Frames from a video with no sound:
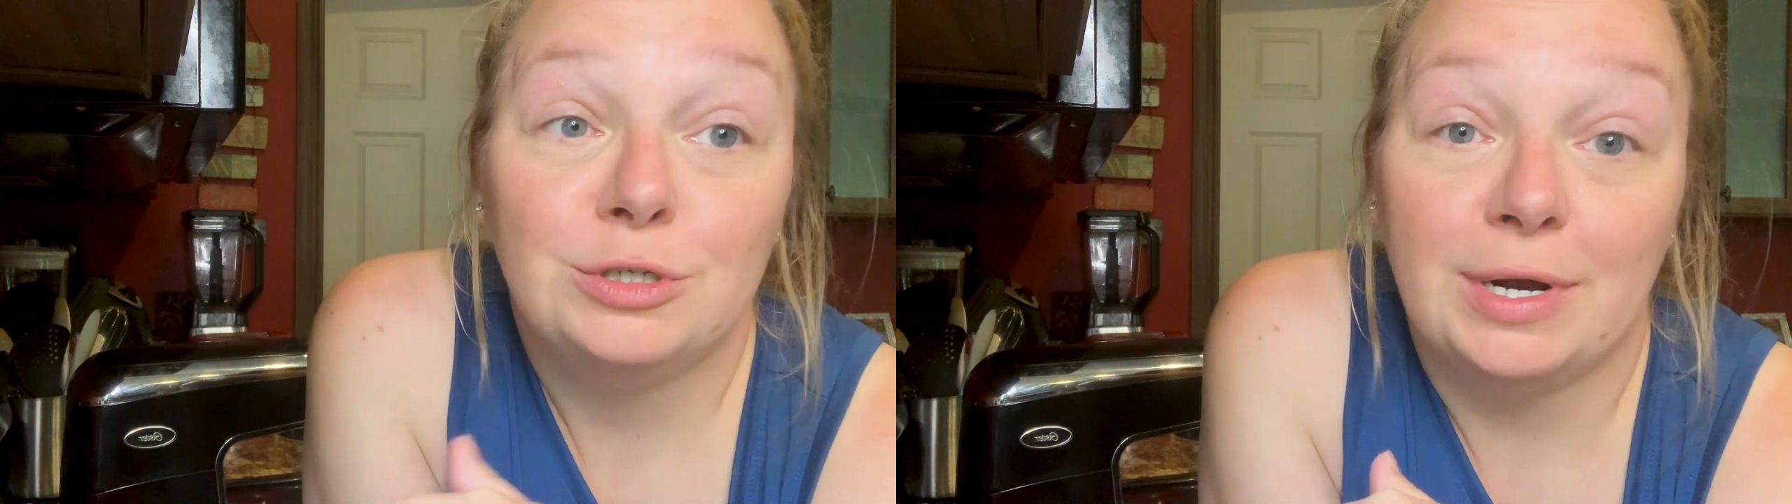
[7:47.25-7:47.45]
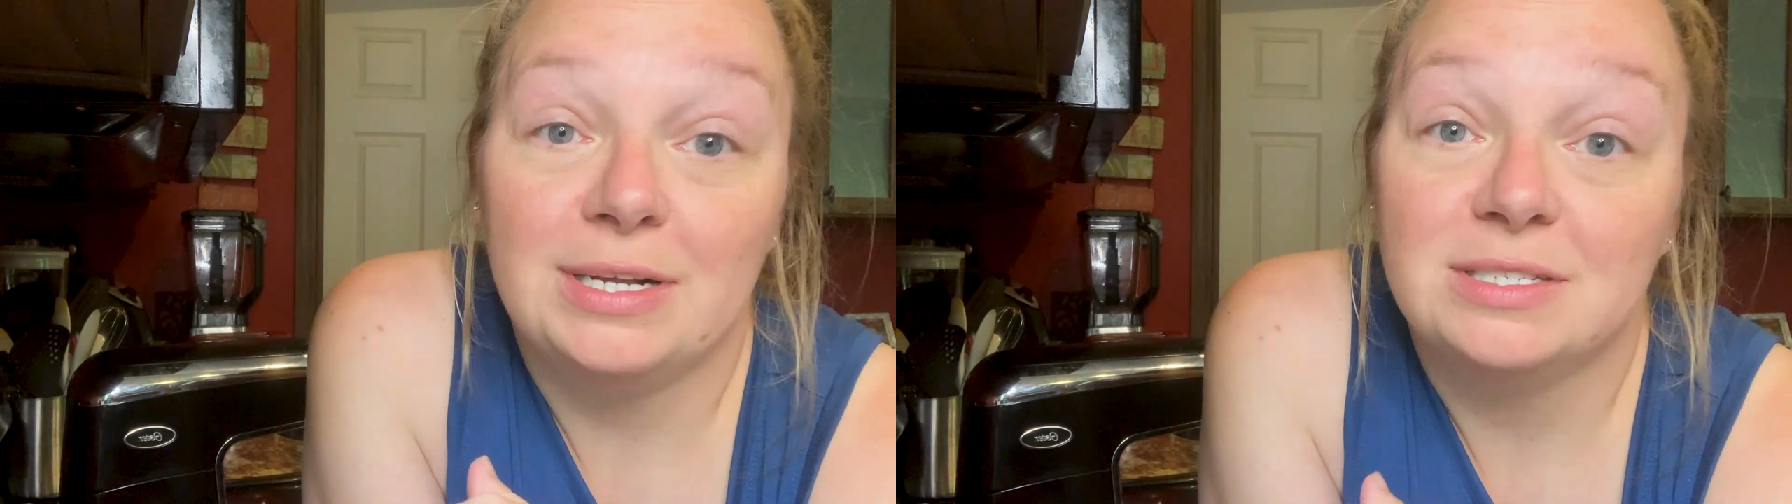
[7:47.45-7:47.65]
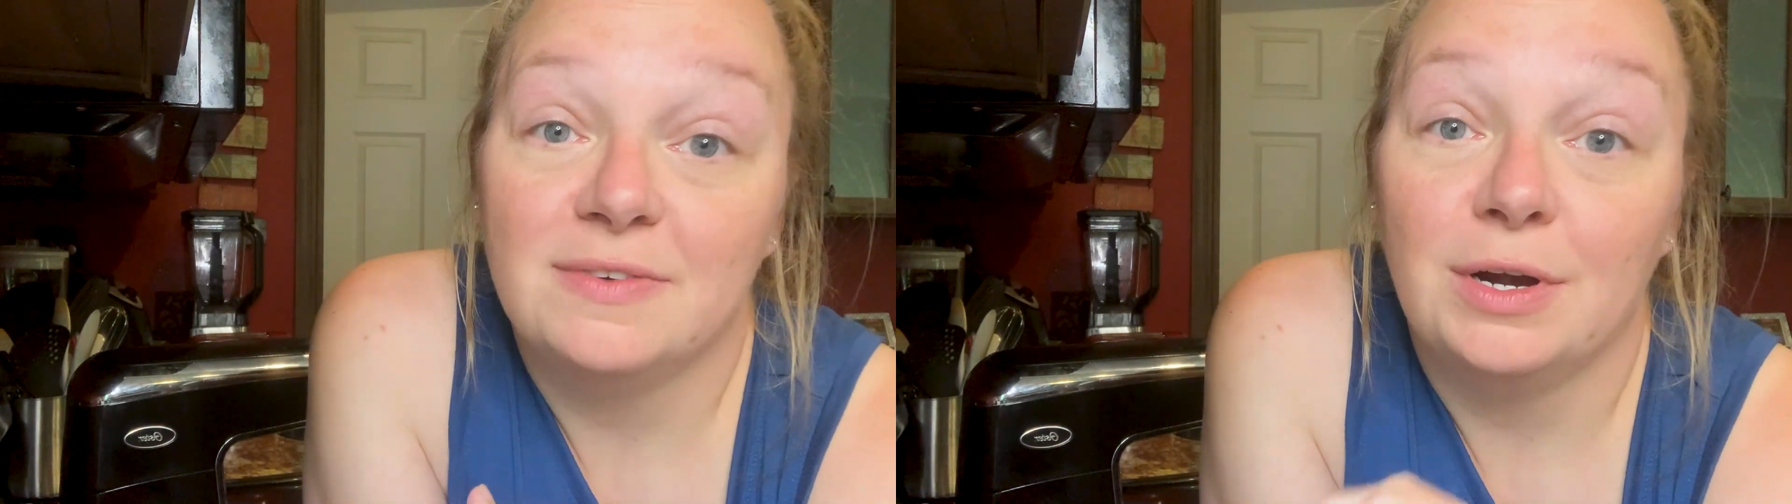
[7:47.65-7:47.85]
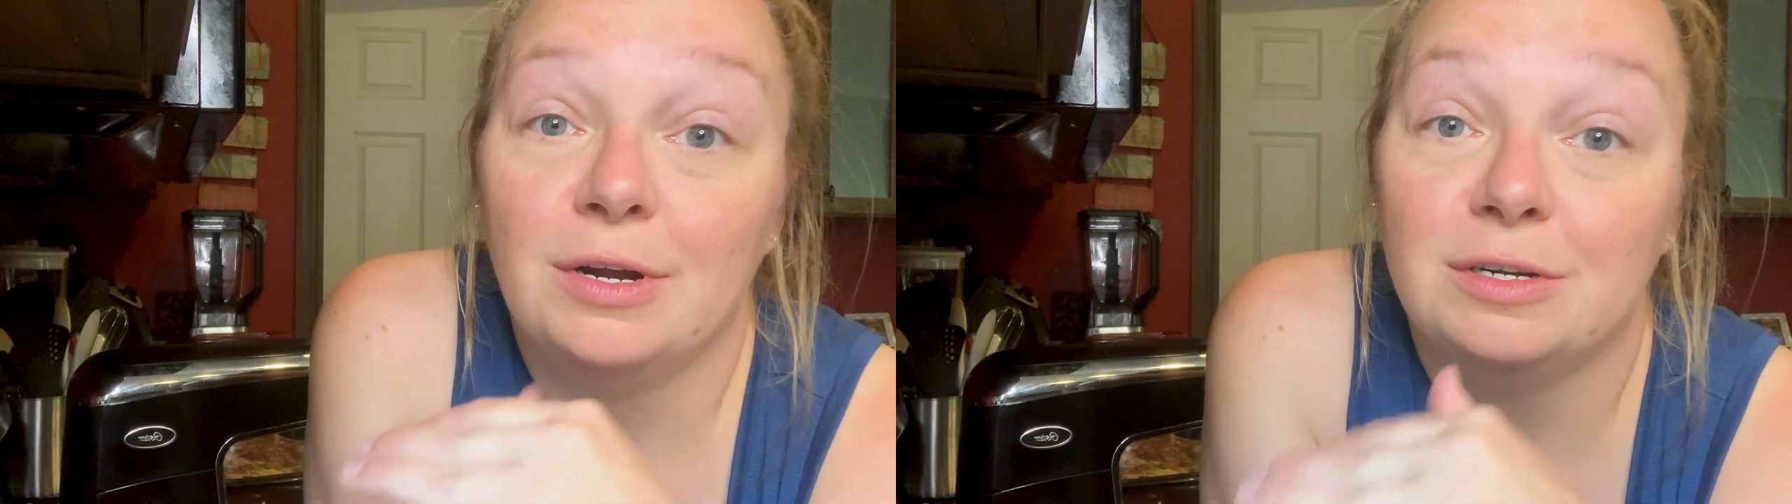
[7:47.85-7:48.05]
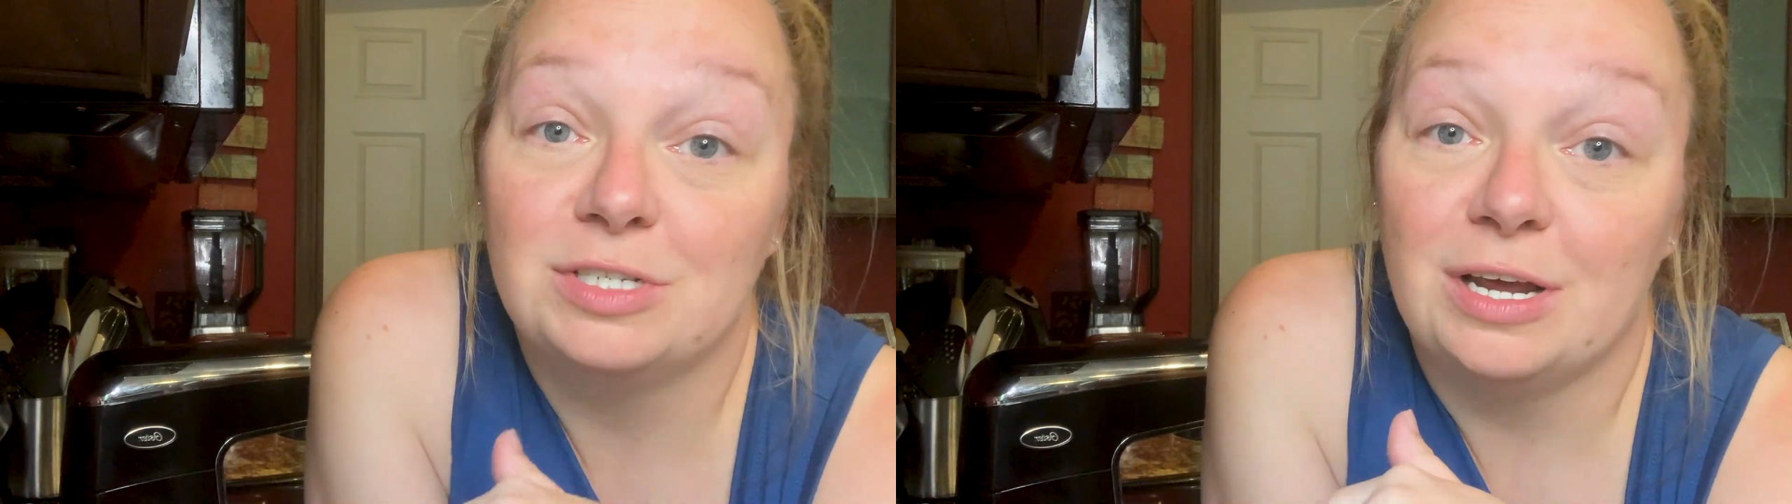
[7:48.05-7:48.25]
transfer
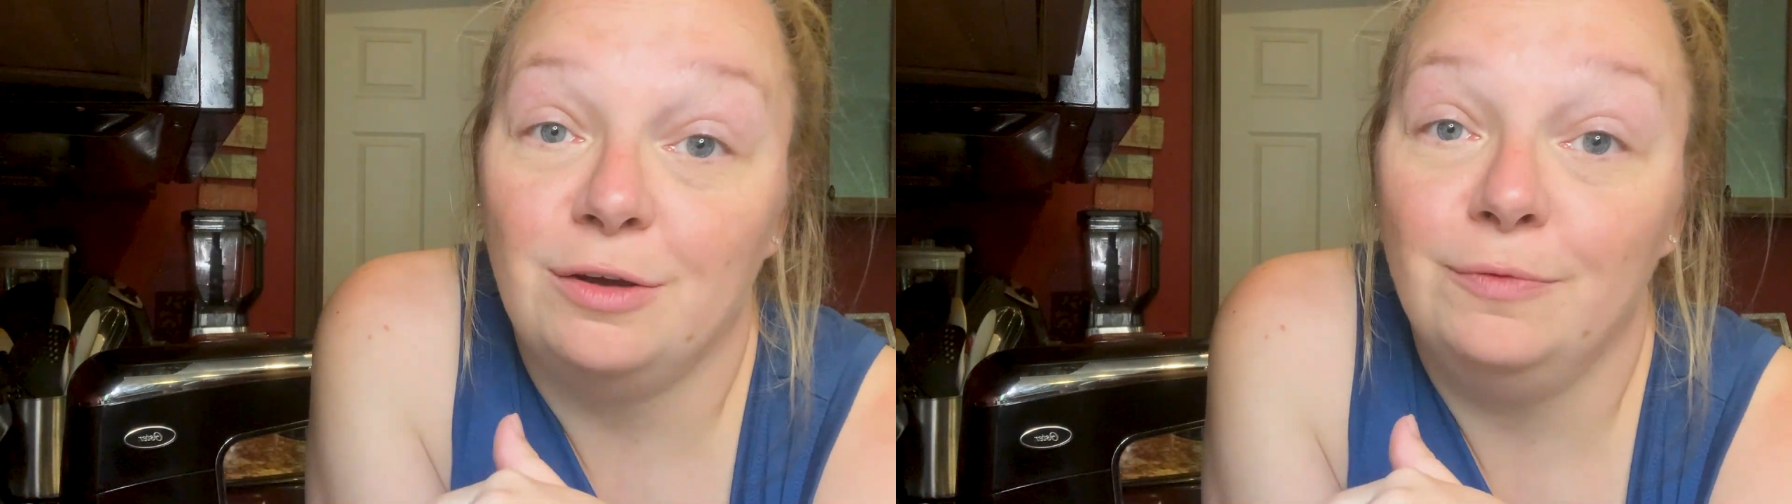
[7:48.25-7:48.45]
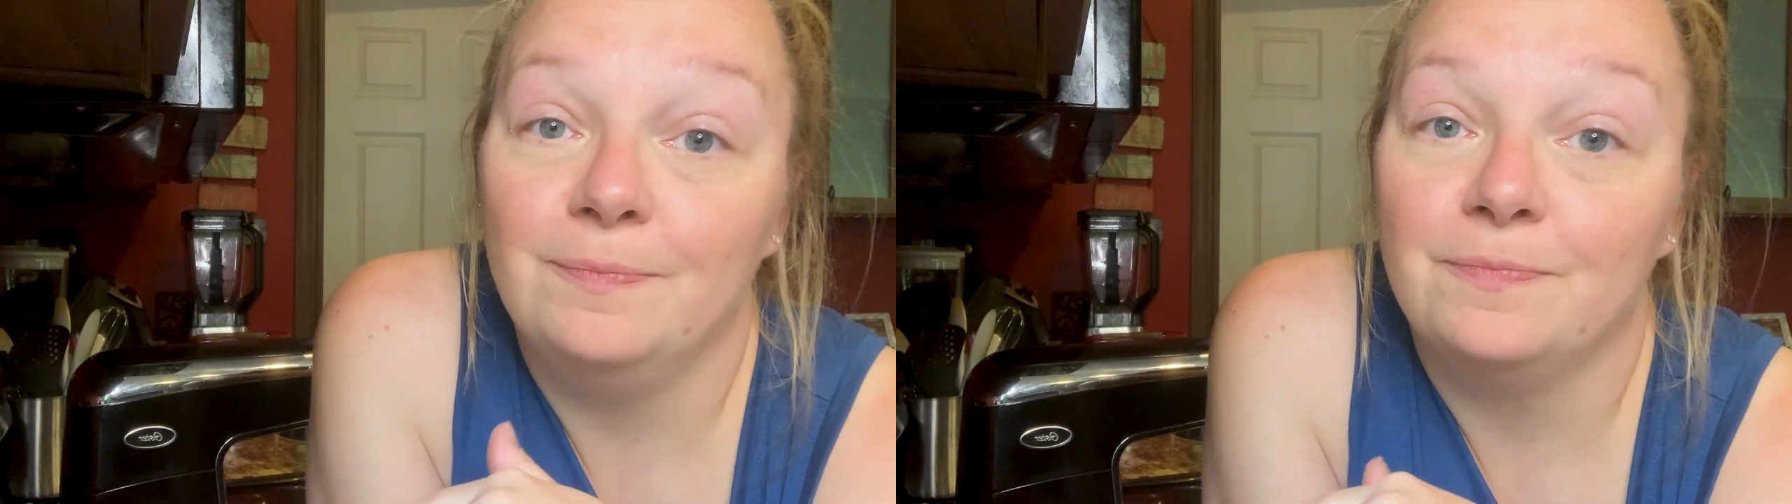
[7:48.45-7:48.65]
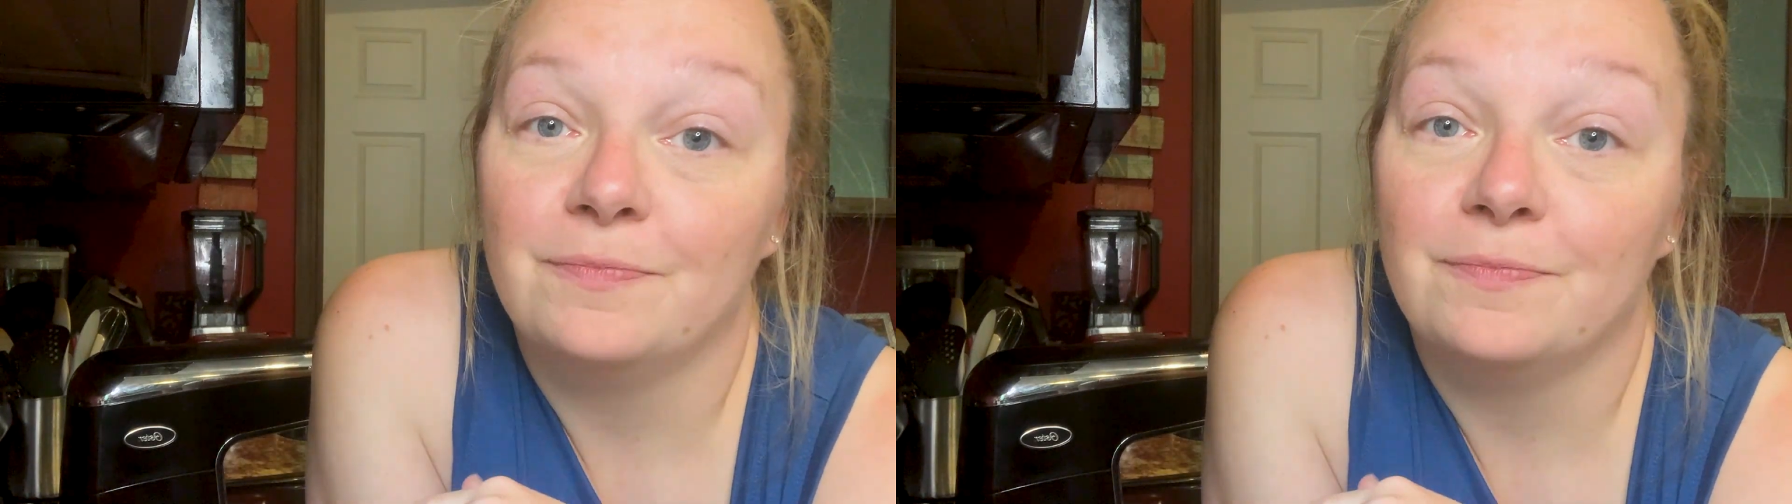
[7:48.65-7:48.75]
your dough,